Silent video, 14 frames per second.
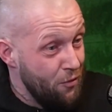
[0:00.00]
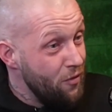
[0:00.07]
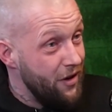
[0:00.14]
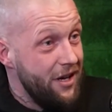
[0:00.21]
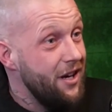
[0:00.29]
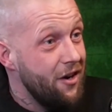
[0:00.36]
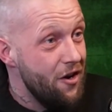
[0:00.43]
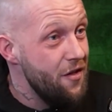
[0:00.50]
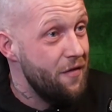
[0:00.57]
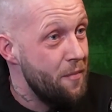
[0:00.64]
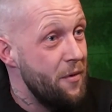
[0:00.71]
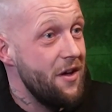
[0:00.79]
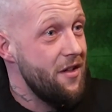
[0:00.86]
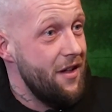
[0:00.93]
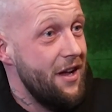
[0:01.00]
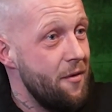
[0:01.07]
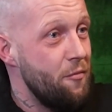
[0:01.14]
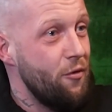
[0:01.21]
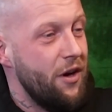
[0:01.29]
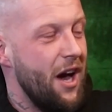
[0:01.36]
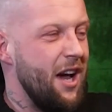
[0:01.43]
don't like cunts for Bearsden, I'm
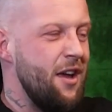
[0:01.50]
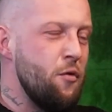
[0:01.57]
a guy.